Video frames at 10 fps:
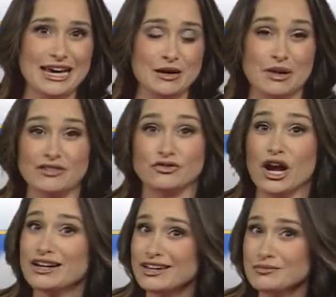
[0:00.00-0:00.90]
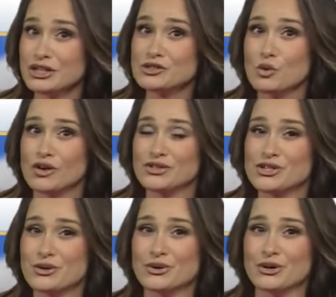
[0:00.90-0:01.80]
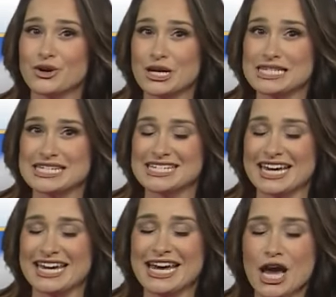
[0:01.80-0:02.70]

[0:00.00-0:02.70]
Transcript: By Friday, much more of a soaker across the state.